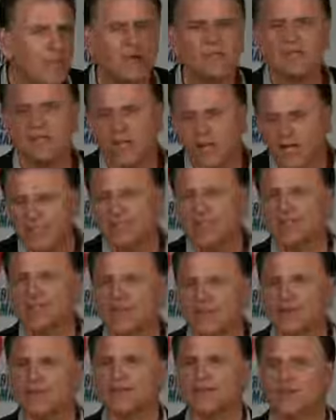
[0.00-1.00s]
Now, it's cost
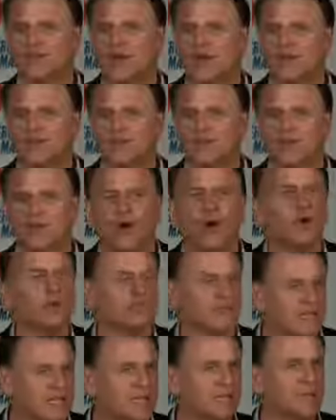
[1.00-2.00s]
us hundreds of thousands of
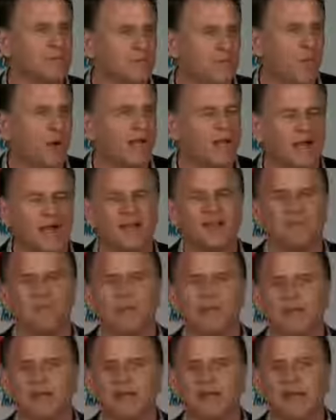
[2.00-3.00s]
dollars to keep him going, I
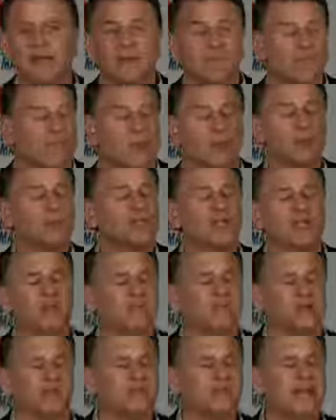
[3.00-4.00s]
admit. Maybe we should
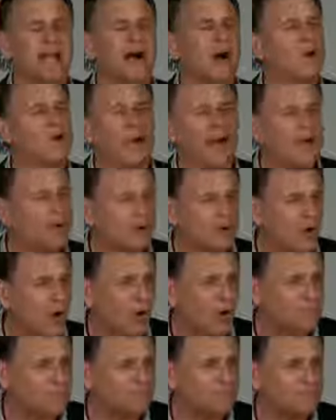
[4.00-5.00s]
have put him down. I don't know.